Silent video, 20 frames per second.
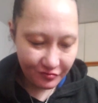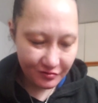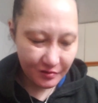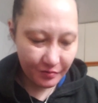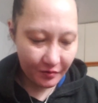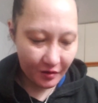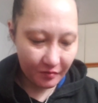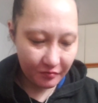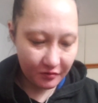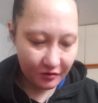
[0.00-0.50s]
I'm
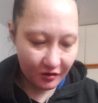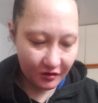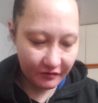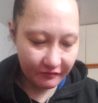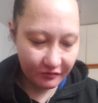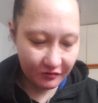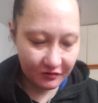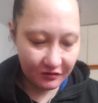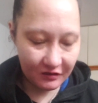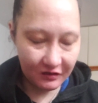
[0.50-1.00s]
probably not
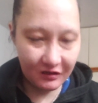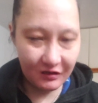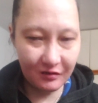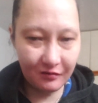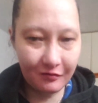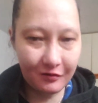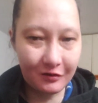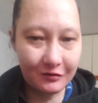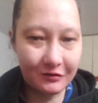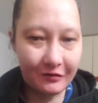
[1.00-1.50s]
even going to
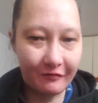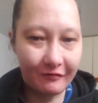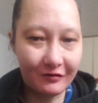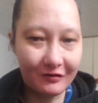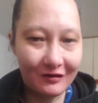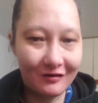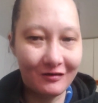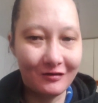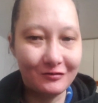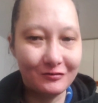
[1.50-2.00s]
eat because I
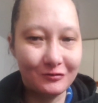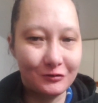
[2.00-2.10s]
already had